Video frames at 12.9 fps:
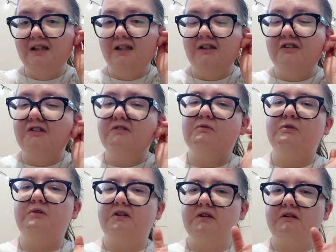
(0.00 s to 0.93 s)
because
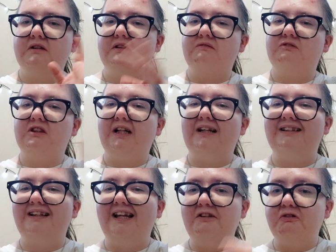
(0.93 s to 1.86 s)
it was kind
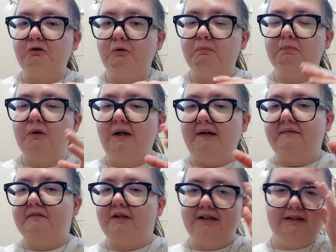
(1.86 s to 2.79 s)
of led up
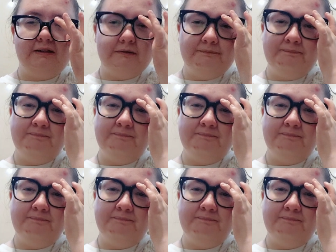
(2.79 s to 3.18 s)
and like